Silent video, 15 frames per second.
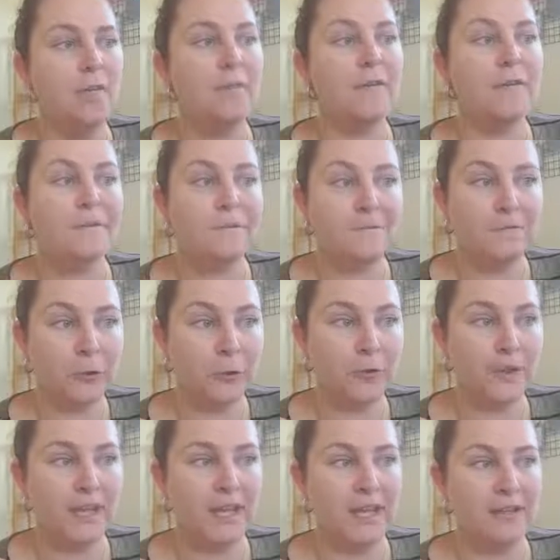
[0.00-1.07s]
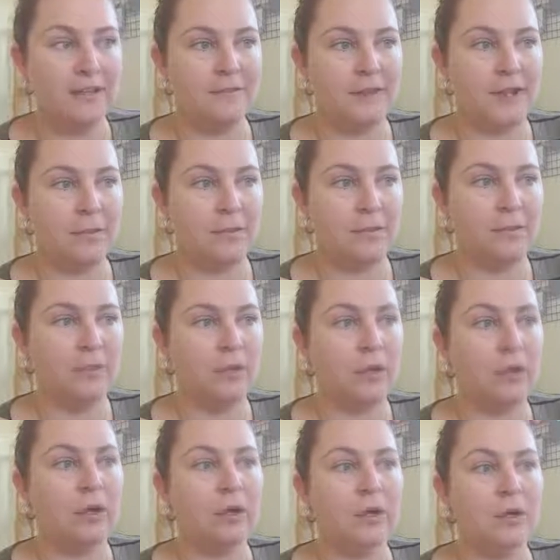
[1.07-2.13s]
before the end of April,
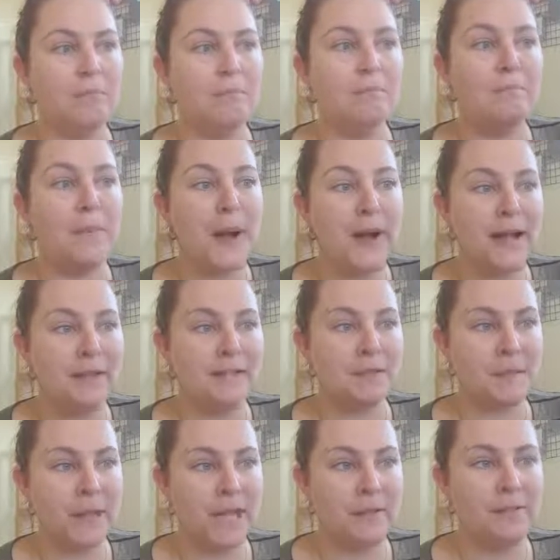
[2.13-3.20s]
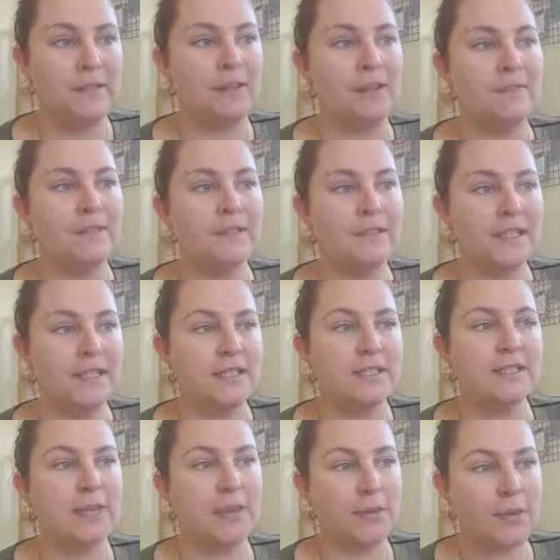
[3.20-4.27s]
or a combined payment of at
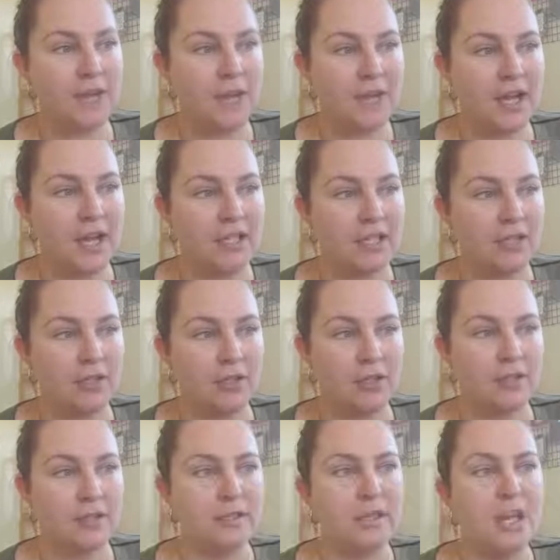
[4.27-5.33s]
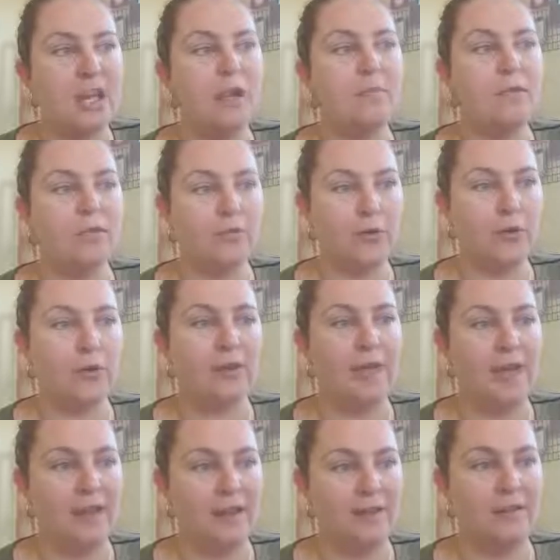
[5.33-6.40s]
least $3,000 before
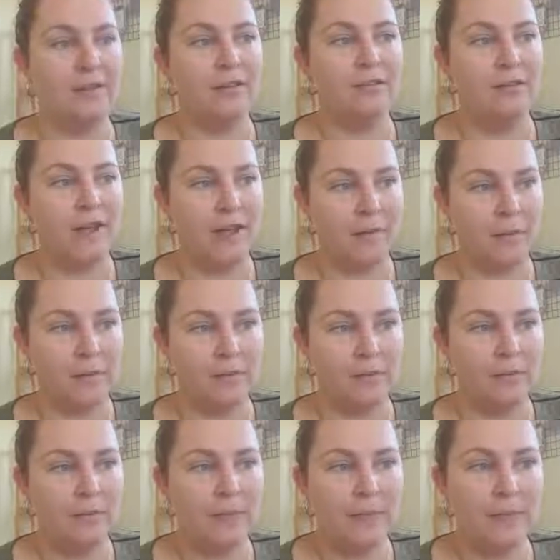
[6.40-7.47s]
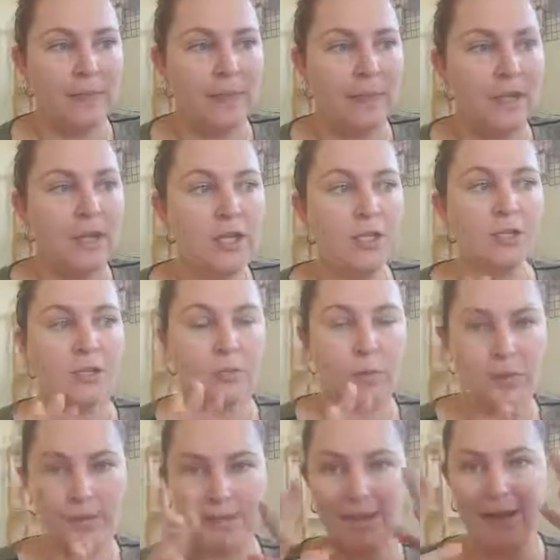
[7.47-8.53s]
the end of April. So
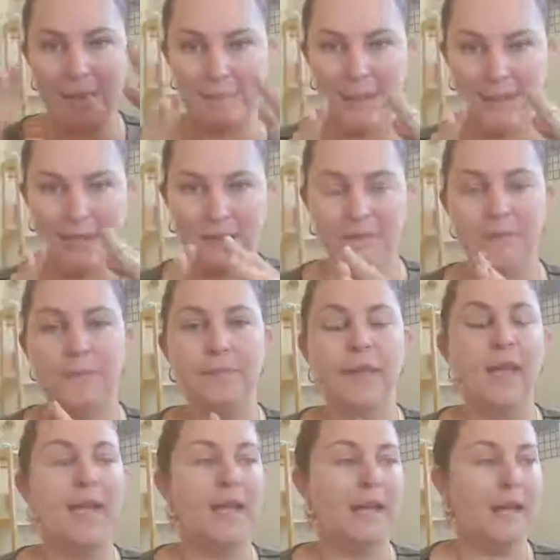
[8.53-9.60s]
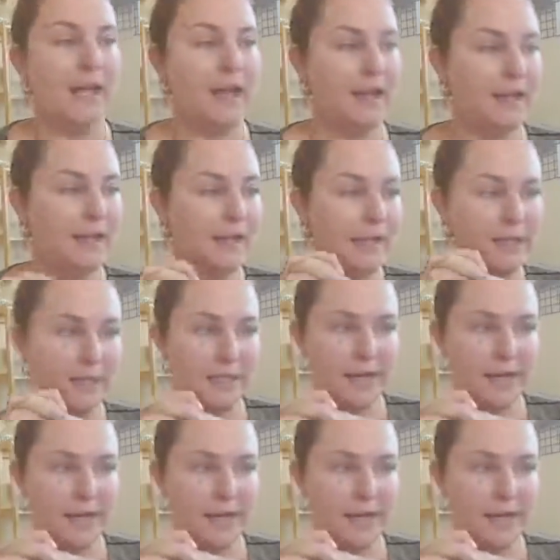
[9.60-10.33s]
what does that mean? It is